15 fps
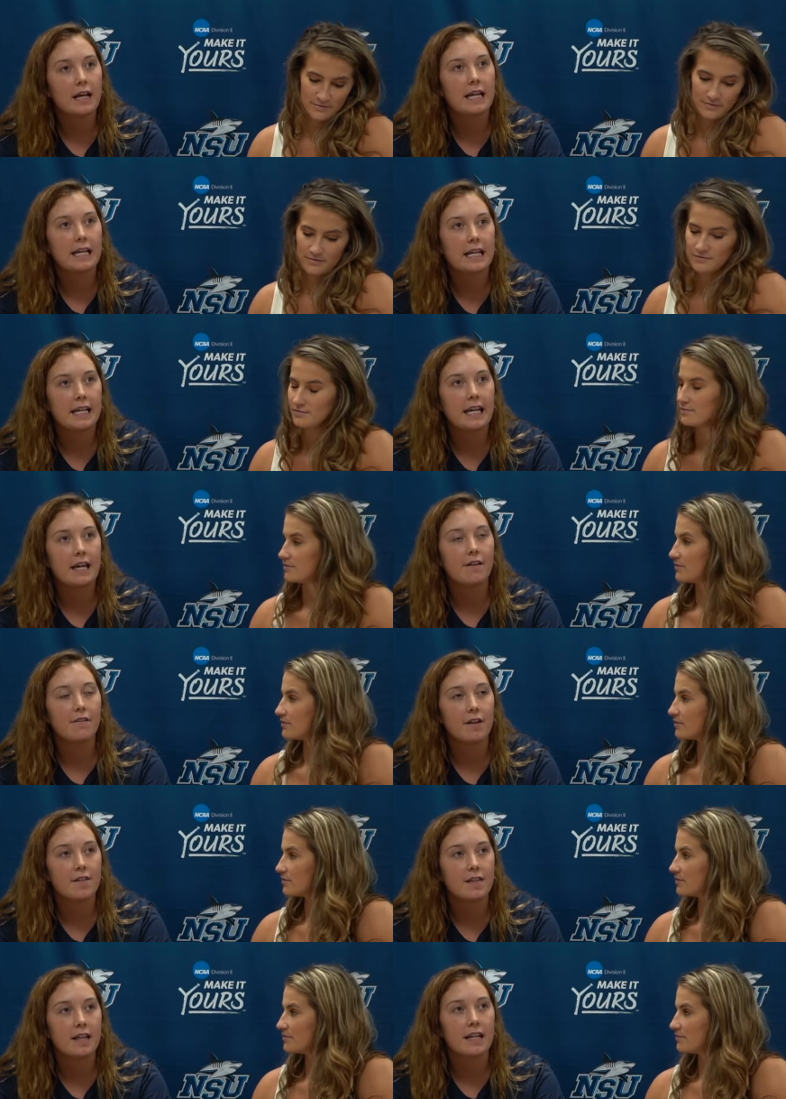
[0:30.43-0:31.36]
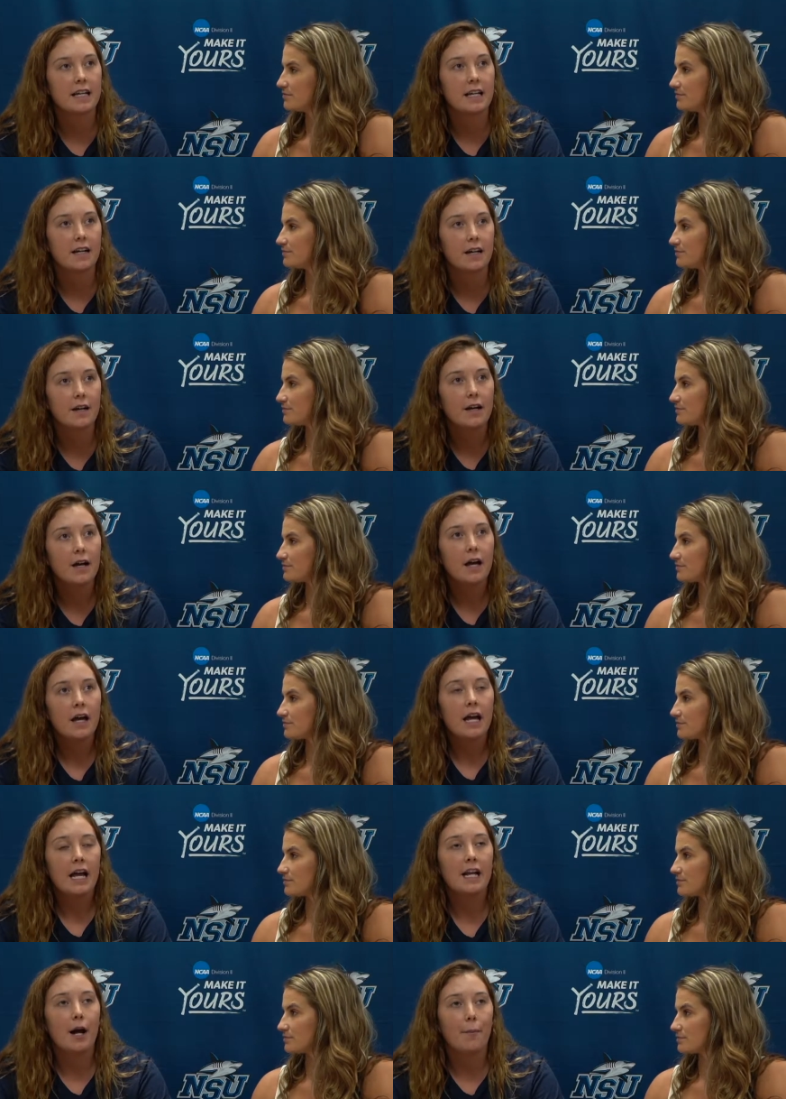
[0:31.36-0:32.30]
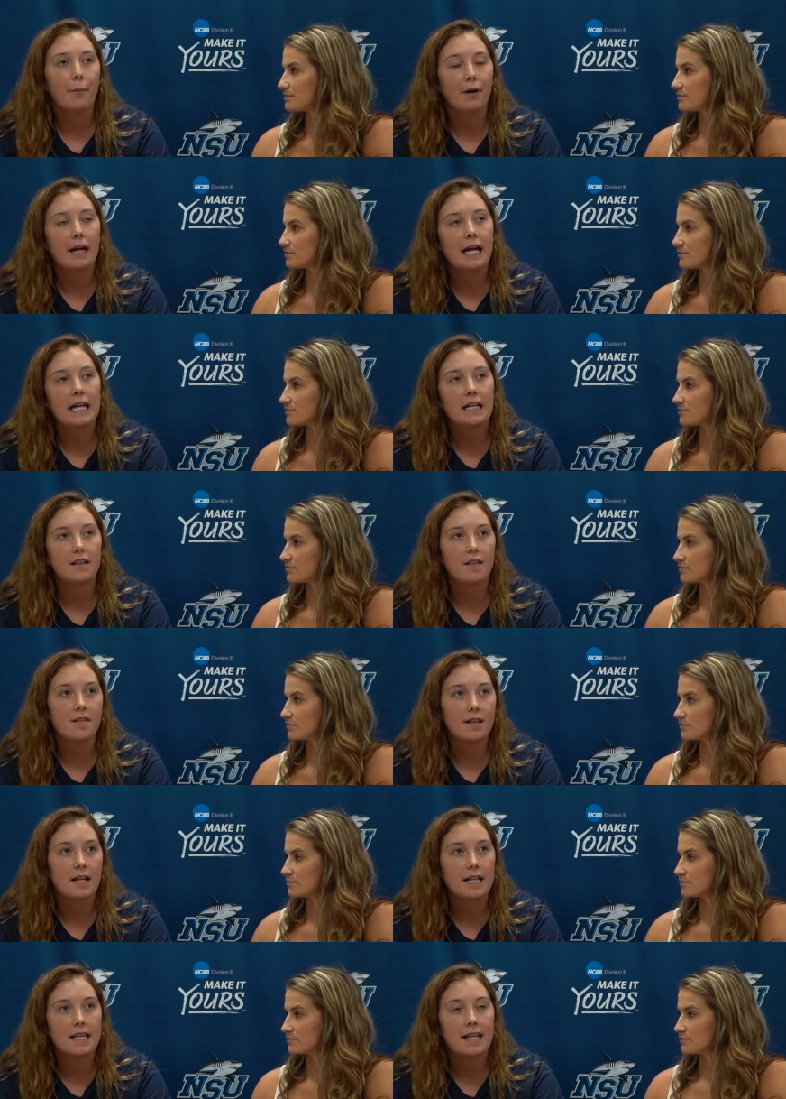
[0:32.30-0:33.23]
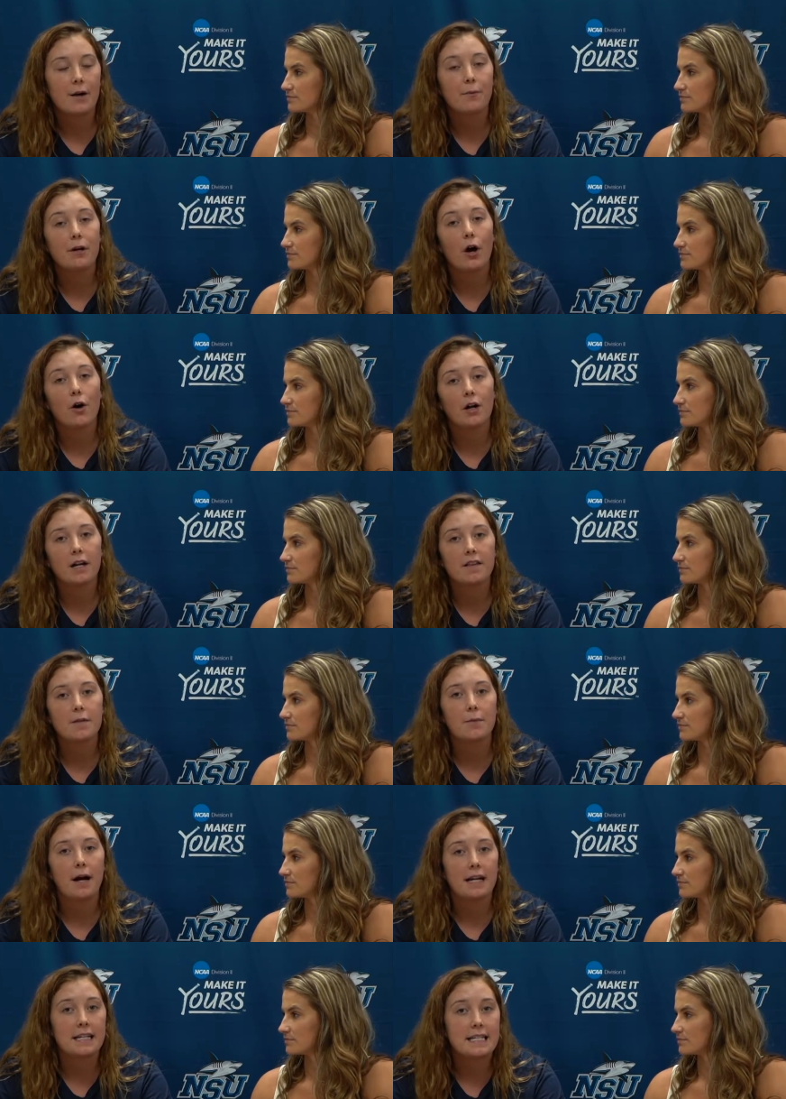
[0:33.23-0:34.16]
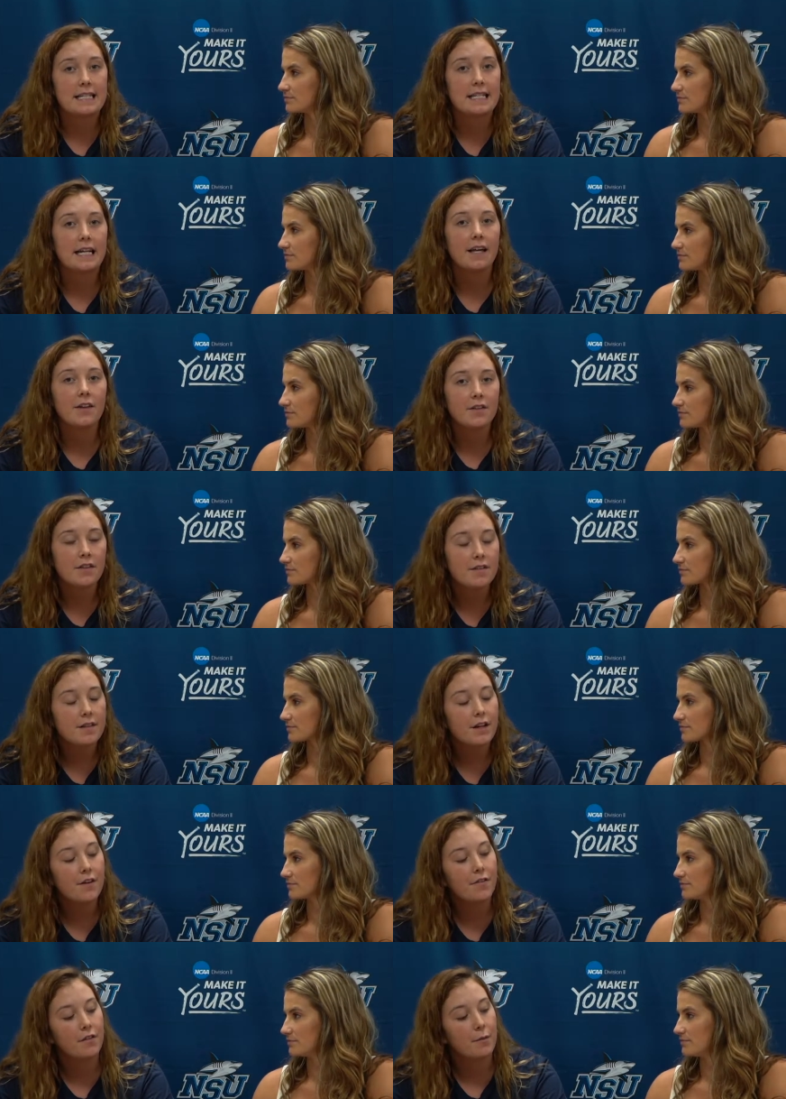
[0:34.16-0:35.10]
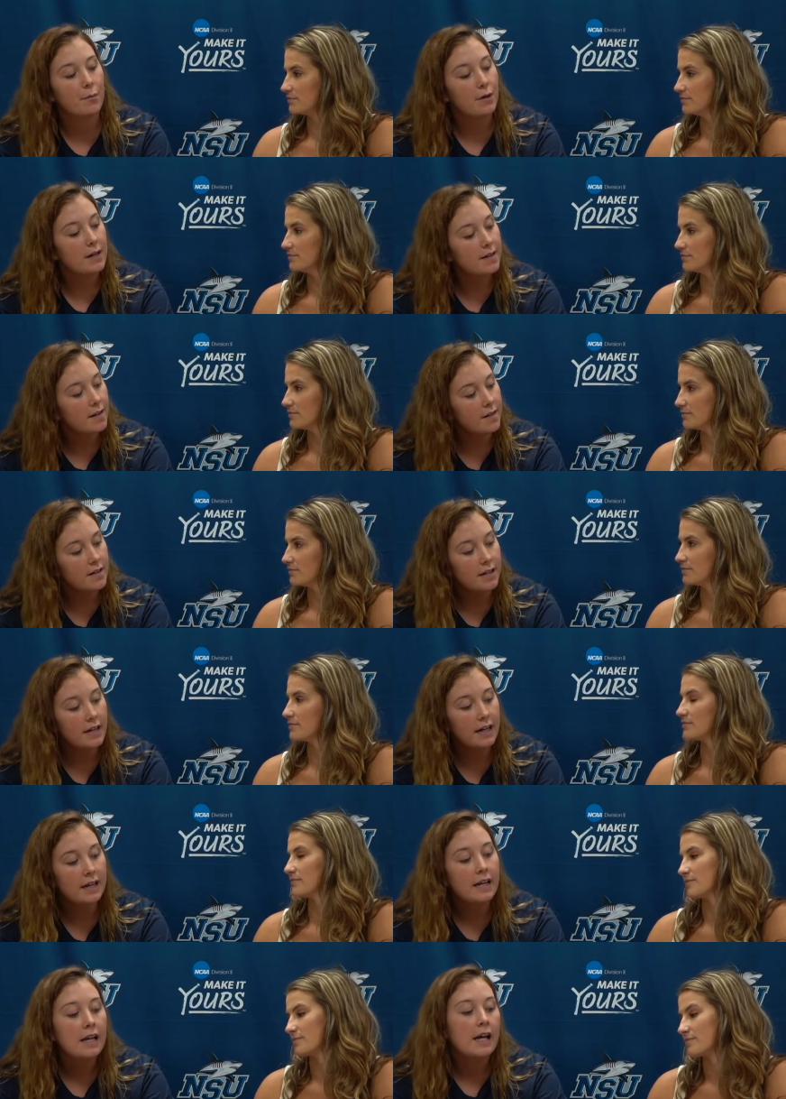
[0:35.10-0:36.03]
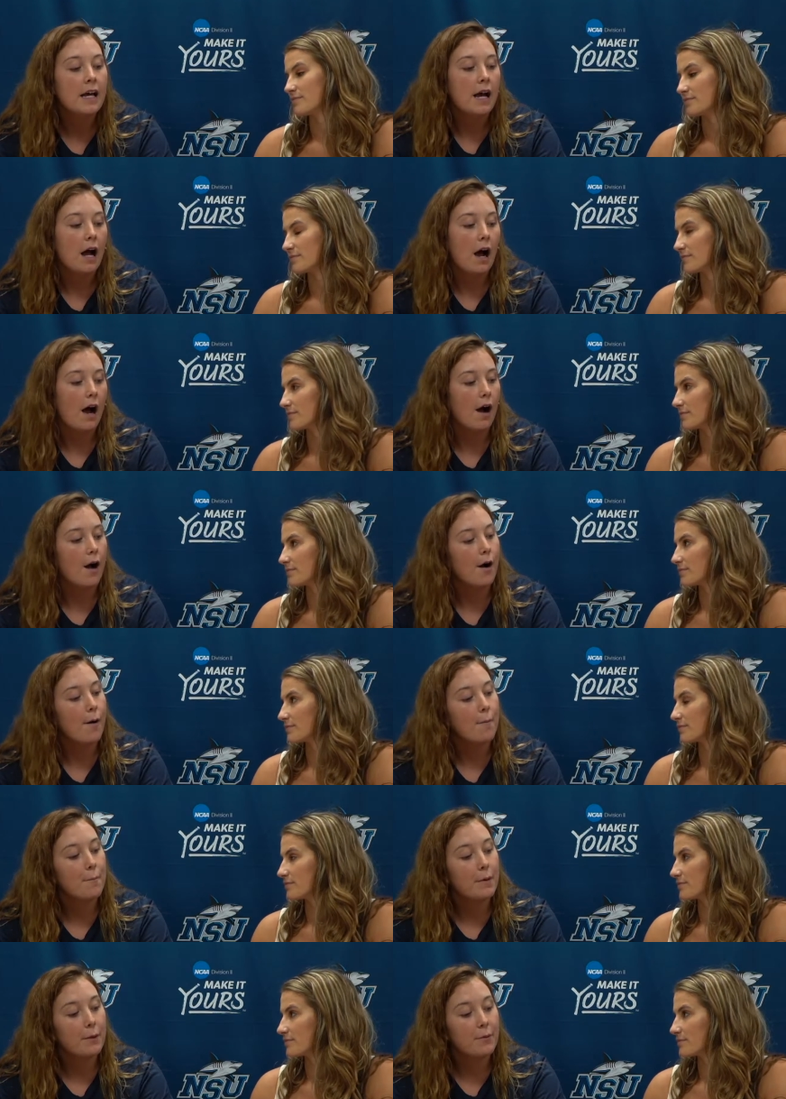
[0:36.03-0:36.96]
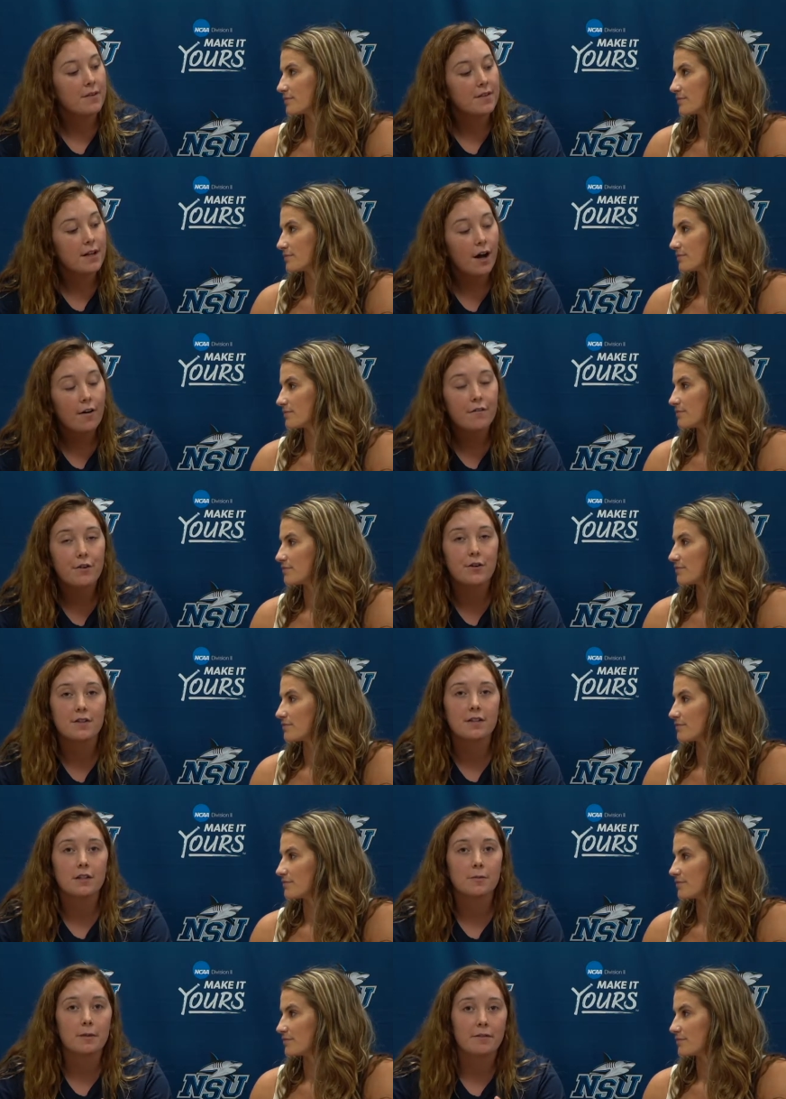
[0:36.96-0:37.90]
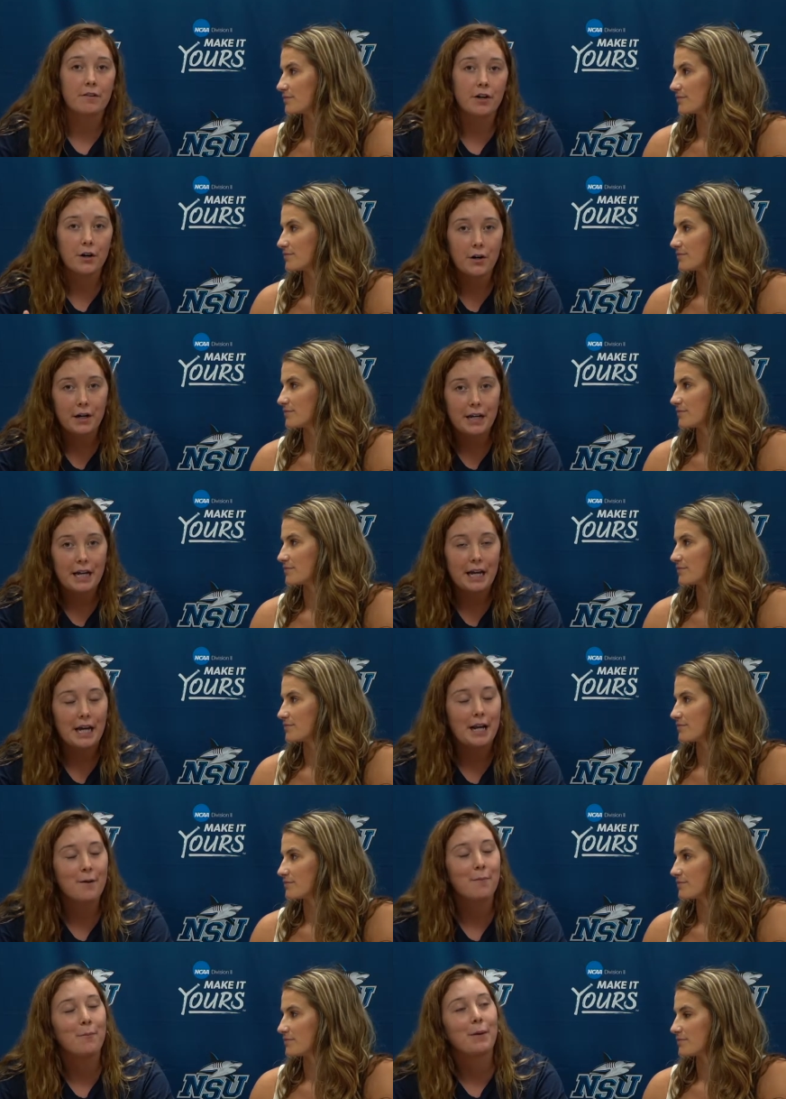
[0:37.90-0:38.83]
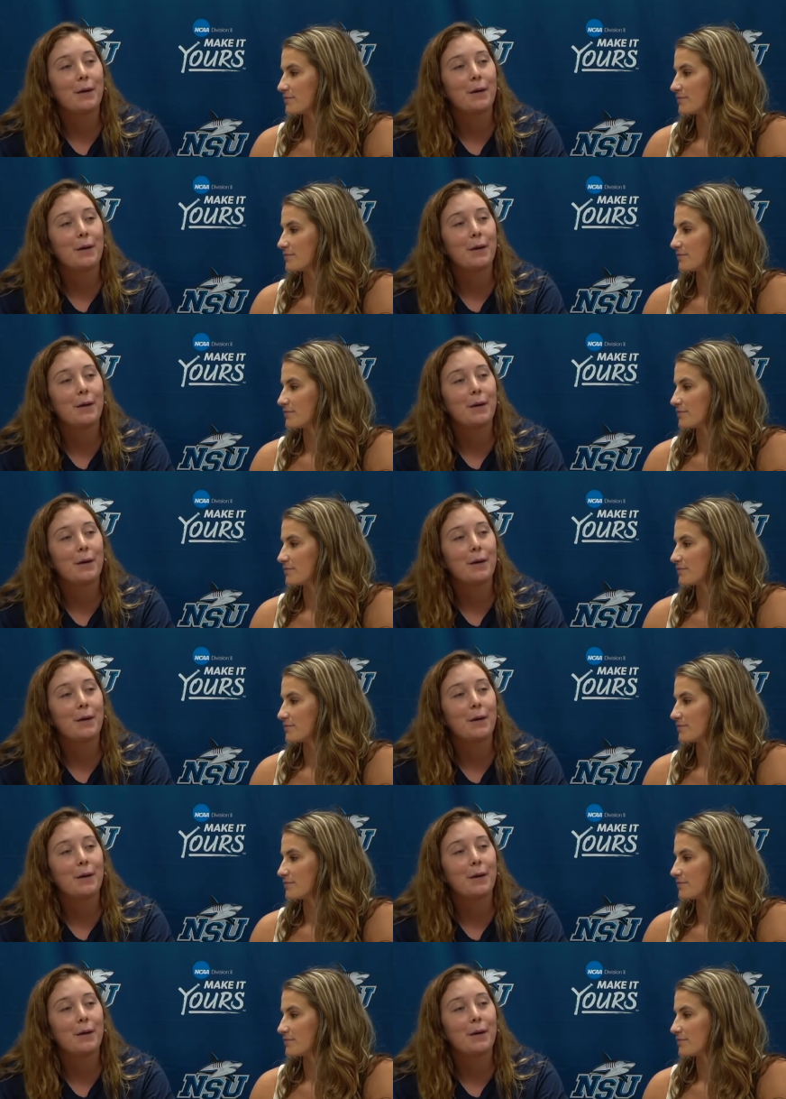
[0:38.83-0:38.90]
Speaker 1: like it gave us like a an upper hand in the sense that we all got to practice together this year for the preseason. Um, it was tough. There's a little bit of a hurricane,